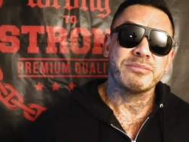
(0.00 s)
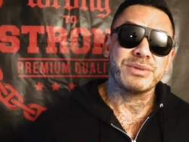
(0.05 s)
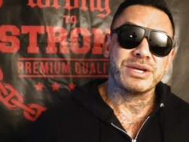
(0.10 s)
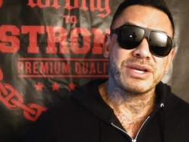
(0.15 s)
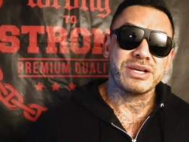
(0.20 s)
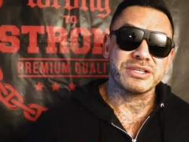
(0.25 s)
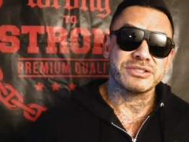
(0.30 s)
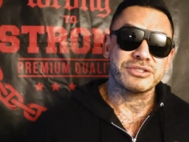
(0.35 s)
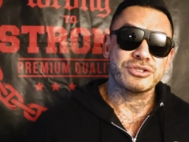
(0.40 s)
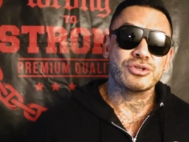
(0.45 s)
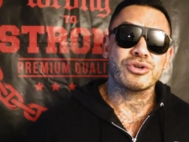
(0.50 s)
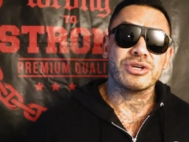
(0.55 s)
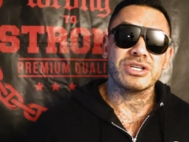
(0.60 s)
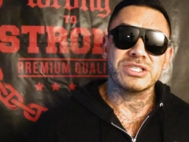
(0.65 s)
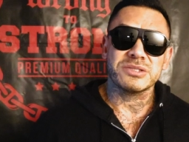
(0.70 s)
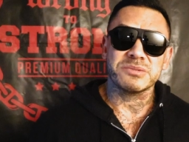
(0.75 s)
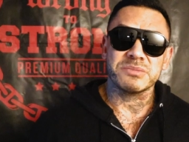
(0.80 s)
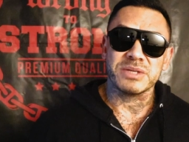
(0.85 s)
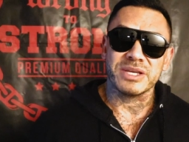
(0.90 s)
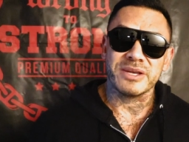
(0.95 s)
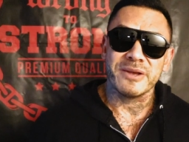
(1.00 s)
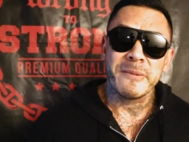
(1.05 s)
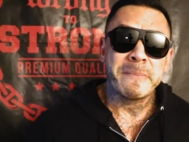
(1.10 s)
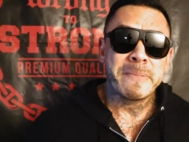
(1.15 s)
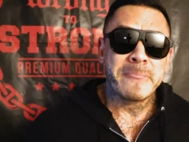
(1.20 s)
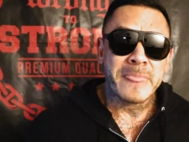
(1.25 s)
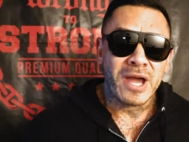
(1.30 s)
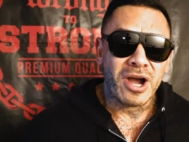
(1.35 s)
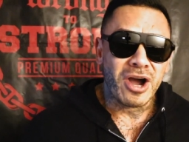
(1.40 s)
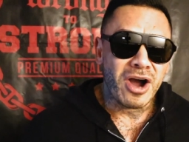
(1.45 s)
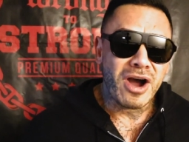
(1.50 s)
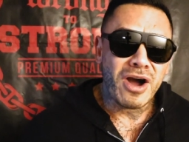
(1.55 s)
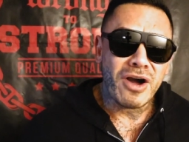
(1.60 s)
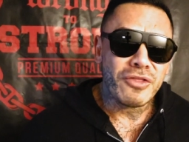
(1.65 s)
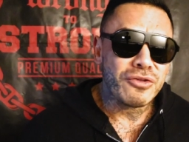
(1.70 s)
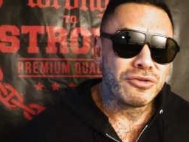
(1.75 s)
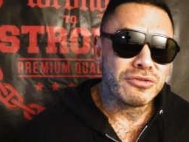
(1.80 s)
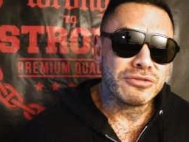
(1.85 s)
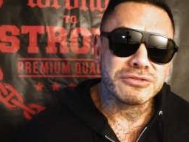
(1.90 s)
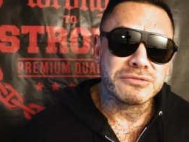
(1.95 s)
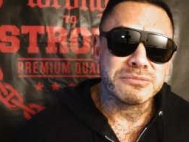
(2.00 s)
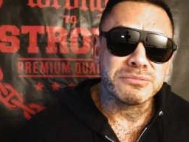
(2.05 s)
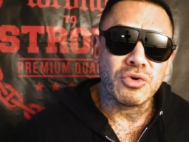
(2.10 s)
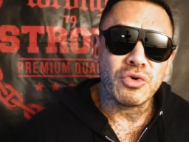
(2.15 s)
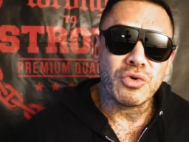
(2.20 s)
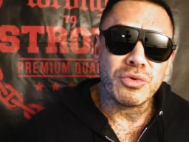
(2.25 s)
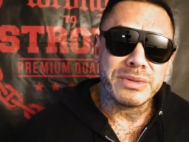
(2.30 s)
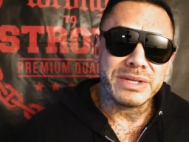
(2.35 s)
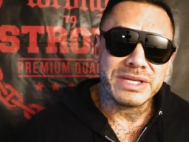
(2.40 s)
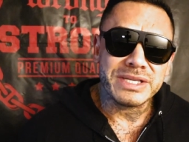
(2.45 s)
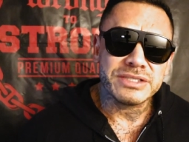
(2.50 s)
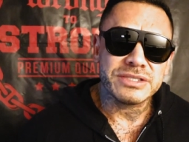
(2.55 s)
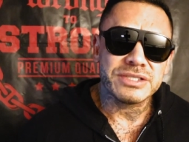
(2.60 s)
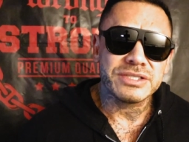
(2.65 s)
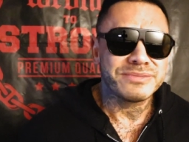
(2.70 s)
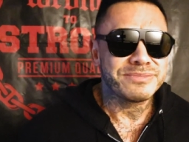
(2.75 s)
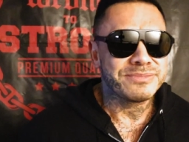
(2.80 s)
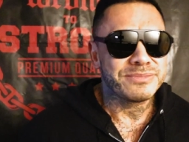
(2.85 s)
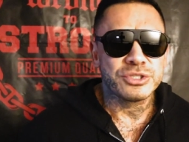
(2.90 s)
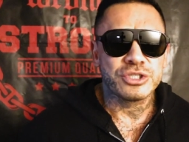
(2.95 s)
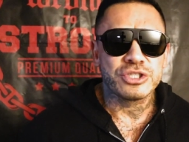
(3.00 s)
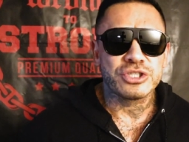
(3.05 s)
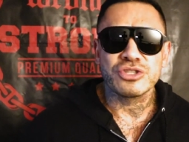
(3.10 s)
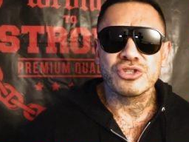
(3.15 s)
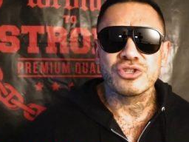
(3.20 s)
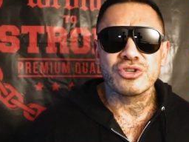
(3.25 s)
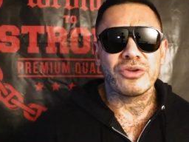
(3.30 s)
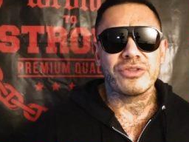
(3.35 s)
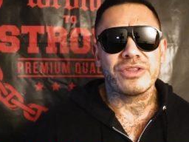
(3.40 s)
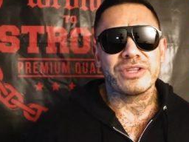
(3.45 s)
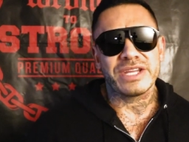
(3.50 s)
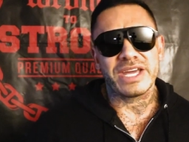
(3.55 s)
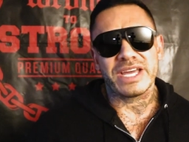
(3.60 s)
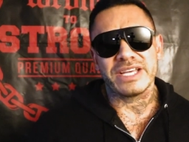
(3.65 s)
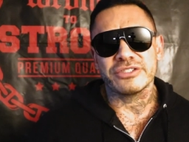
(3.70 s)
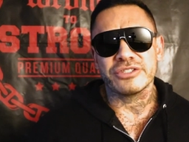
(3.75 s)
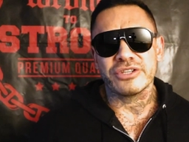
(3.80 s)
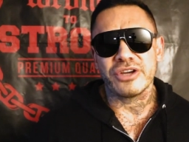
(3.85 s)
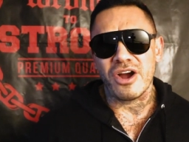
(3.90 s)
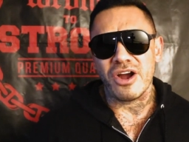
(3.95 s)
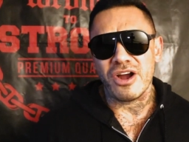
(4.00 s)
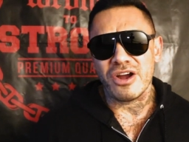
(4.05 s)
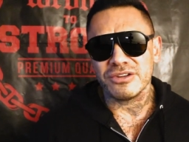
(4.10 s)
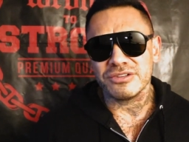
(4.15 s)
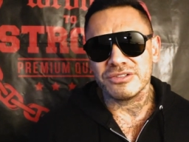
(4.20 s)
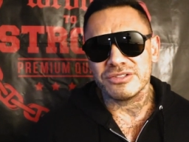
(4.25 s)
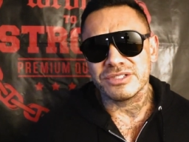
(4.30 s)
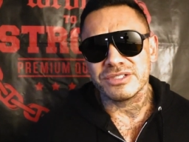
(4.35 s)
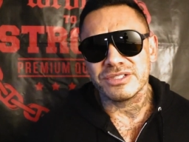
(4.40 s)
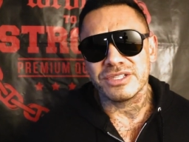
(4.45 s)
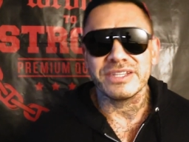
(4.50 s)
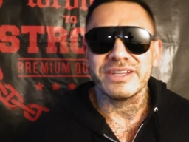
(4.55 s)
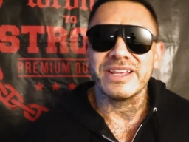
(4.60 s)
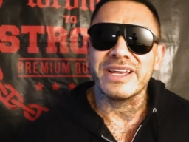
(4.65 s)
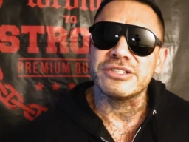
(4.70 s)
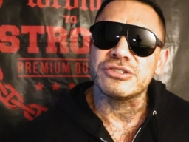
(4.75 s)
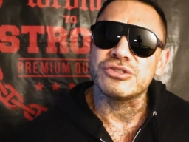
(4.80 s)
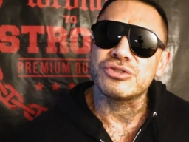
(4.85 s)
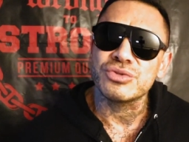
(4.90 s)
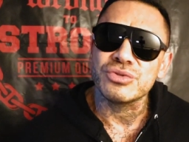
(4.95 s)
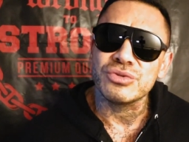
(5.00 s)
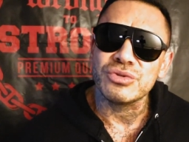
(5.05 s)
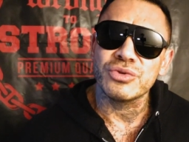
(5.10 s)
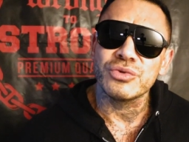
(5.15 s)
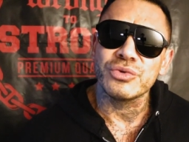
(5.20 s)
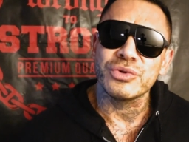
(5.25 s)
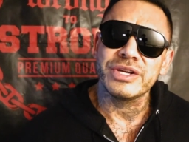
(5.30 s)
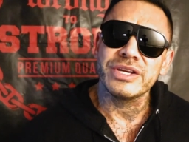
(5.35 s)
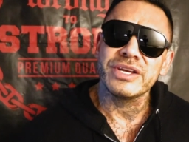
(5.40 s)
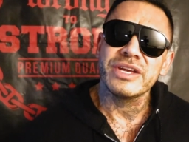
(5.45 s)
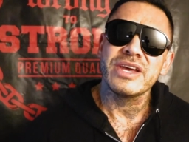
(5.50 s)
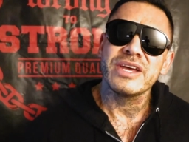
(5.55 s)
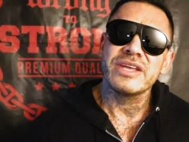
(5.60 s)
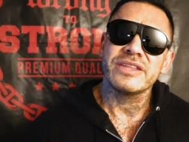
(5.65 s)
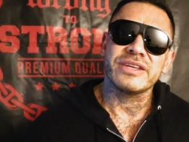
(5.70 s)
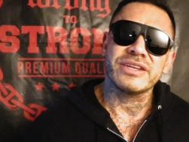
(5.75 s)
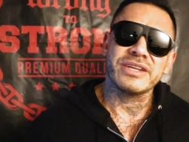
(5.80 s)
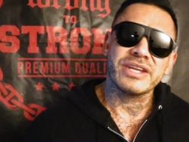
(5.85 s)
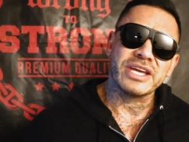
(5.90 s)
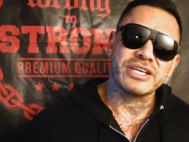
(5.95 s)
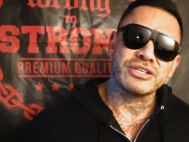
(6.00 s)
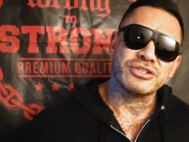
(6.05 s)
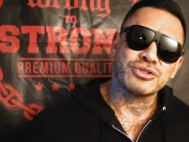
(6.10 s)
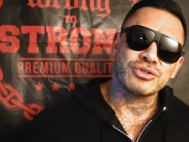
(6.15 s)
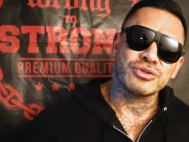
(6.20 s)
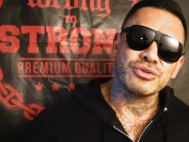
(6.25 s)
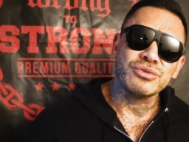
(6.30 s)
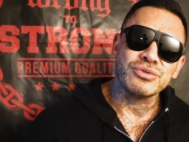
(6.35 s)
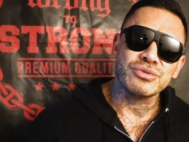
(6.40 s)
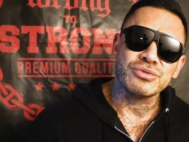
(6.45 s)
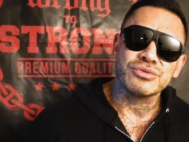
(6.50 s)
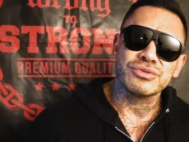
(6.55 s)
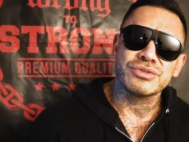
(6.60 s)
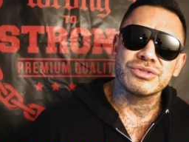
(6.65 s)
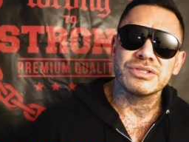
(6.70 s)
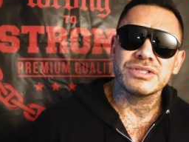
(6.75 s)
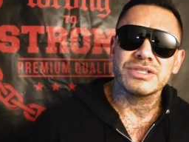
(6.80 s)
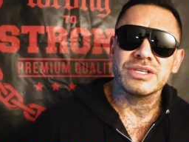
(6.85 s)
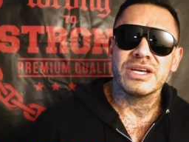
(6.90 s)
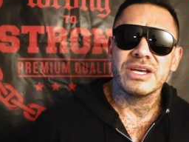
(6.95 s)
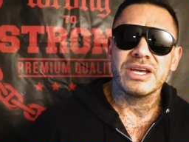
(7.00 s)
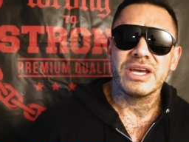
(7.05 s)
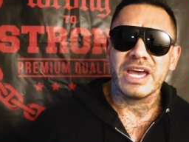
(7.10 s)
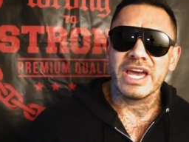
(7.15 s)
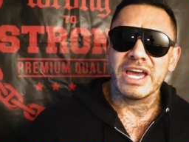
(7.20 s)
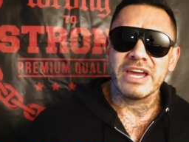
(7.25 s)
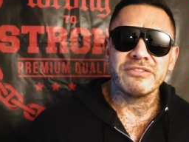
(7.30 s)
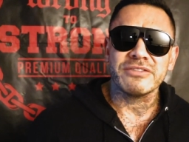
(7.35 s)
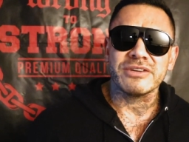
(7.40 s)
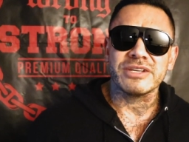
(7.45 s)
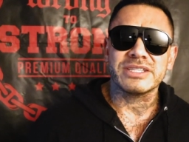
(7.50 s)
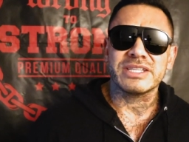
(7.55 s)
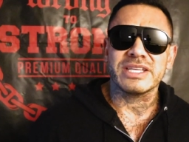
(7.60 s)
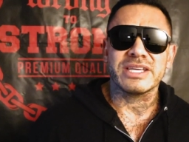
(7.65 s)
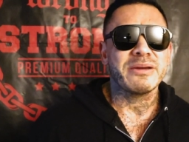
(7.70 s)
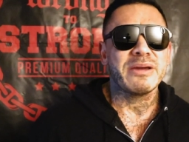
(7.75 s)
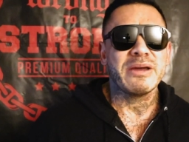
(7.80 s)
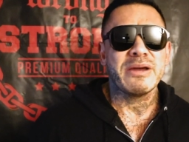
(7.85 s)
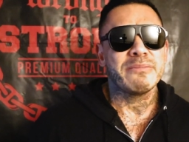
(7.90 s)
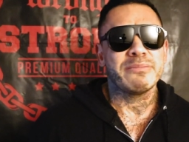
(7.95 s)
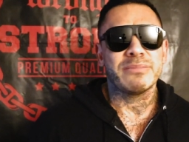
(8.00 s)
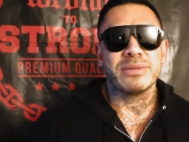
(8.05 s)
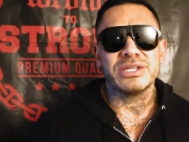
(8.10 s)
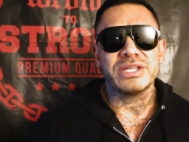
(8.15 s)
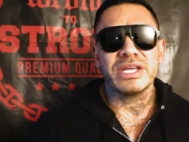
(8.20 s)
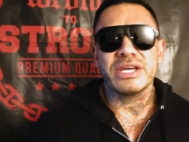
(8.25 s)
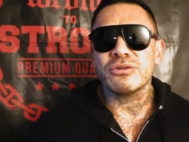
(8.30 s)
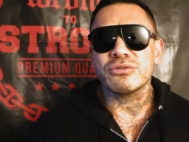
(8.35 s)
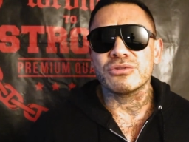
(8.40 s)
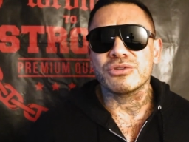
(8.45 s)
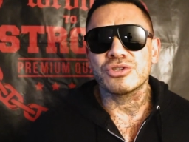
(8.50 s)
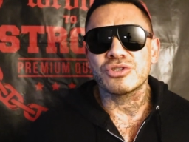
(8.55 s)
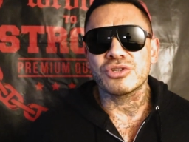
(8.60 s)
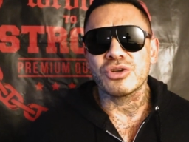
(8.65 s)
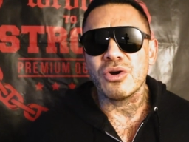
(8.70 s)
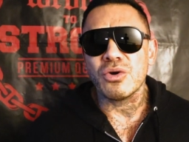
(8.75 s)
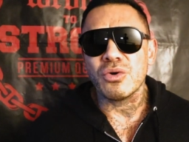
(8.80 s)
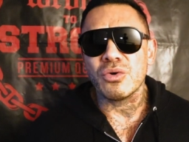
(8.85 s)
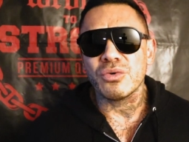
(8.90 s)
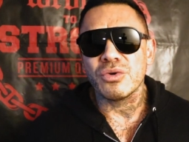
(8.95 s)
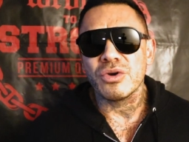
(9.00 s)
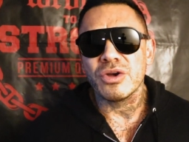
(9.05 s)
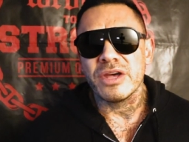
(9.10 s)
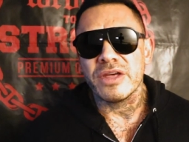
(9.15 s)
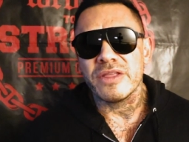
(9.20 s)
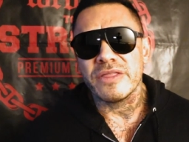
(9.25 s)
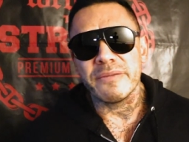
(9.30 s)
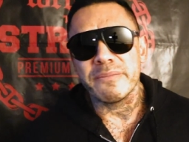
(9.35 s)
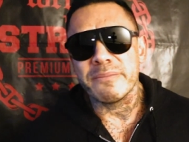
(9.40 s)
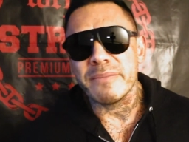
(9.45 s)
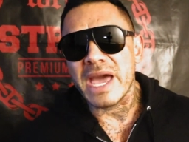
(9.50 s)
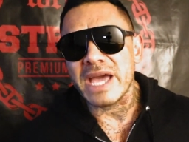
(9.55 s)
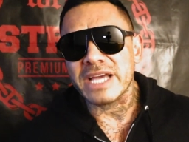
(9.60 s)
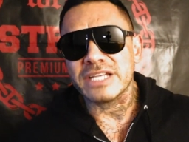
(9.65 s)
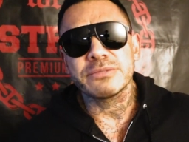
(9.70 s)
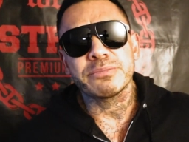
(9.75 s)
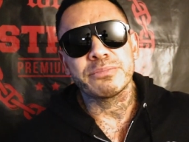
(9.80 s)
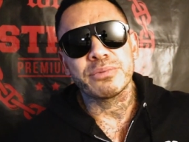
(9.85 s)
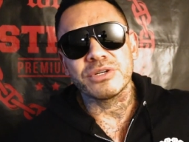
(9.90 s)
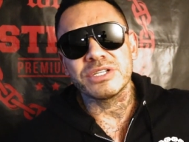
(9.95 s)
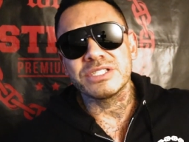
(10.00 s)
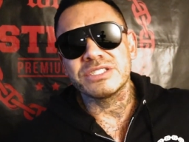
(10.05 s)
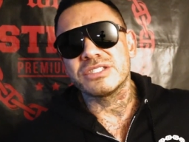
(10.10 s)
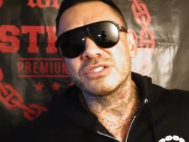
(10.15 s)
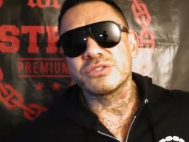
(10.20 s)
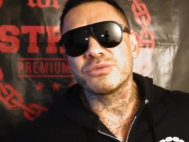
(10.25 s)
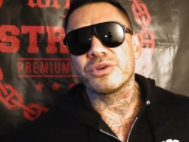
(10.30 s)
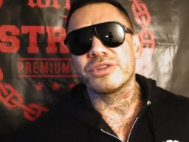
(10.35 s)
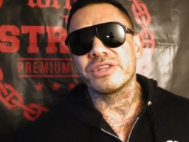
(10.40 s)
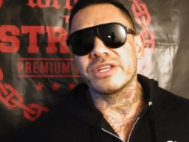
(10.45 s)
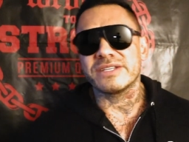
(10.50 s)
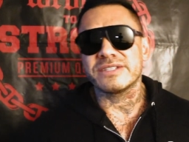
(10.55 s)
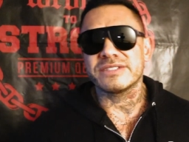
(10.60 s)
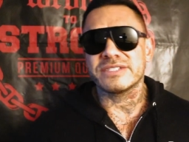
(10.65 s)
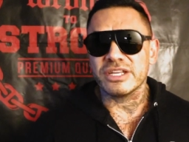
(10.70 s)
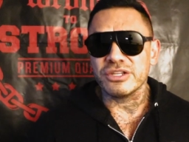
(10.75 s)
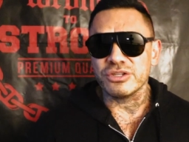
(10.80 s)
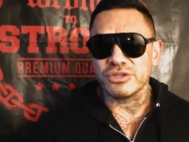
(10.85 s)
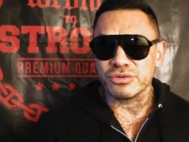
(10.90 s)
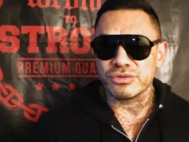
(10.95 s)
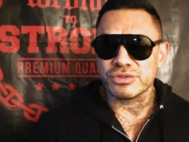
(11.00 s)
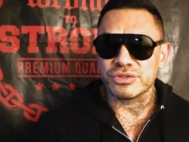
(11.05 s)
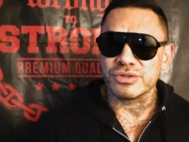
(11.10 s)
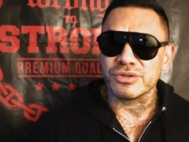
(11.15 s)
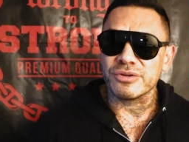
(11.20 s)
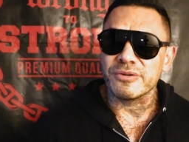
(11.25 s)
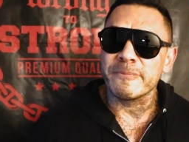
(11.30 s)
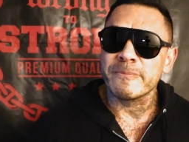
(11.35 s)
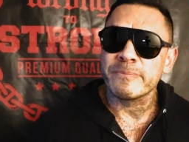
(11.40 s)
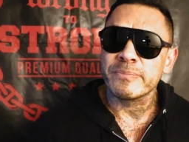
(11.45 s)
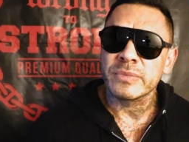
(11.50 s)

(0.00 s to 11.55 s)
Because trust me, all those movies just show the nice cars, the nice jewelry, the nice shoes, everything, but they don't show the max prisons where they send you to,